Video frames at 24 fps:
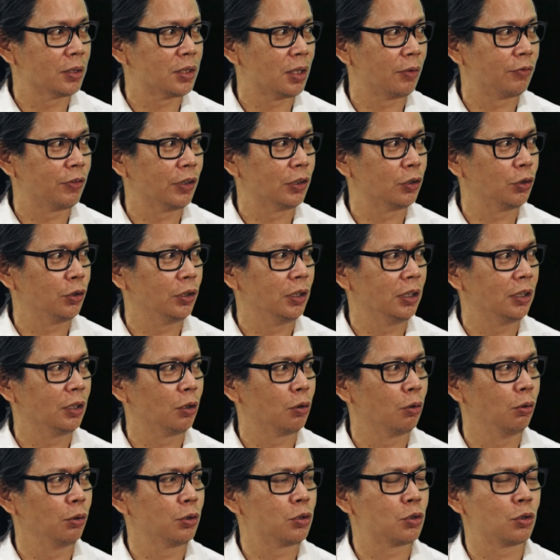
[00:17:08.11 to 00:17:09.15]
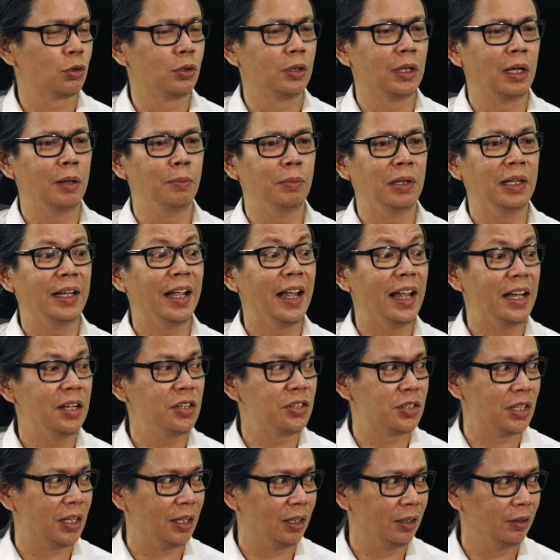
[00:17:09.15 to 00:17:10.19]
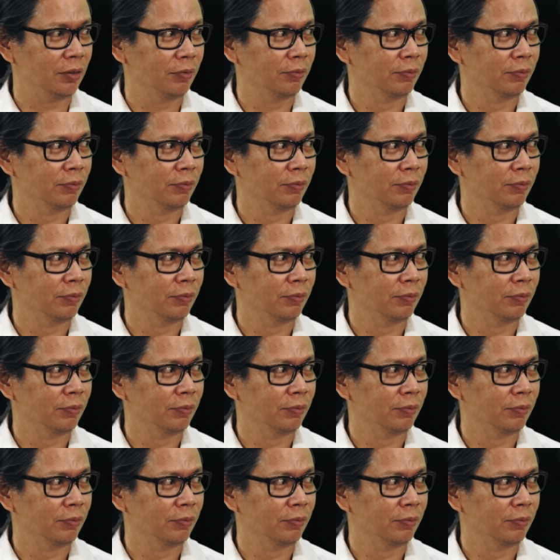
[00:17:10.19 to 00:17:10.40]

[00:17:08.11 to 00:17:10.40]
sa fraternity culture, namely hazing.